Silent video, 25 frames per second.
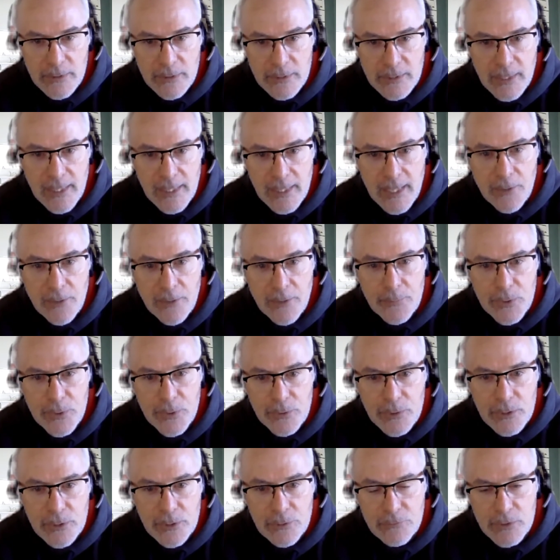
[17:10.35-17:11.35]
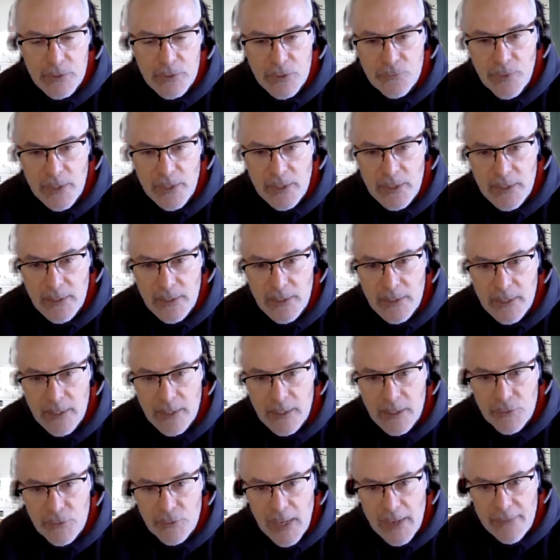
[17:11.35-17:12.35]
to help you to restrict the
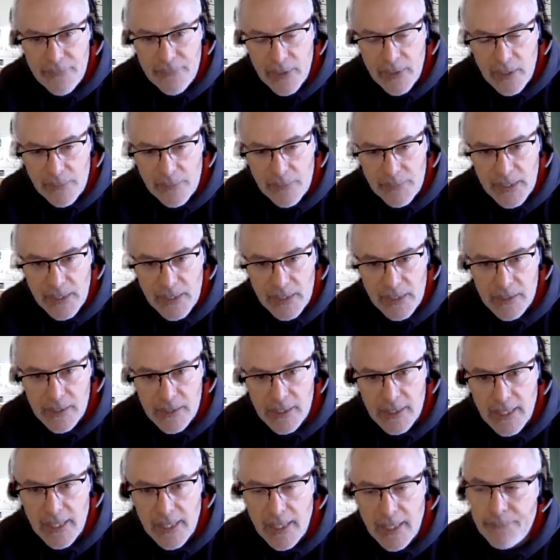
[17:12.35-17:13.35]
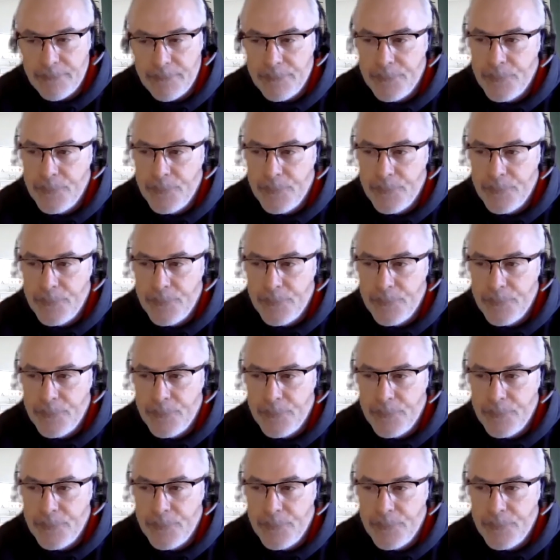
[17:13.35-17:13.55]
traffic coming into that.